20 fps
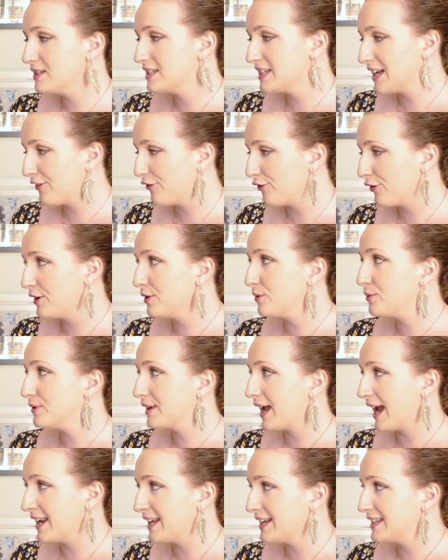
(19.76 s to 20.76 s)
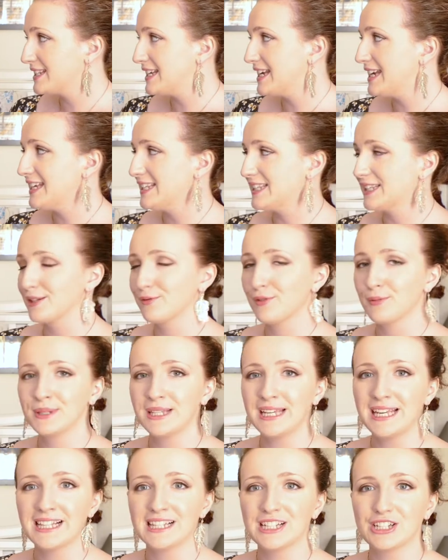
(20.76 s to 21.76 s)
different organic teas. It's from
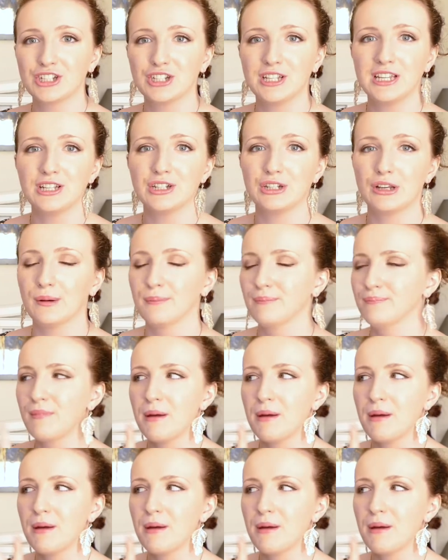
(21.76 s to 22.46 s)
the English tea shop.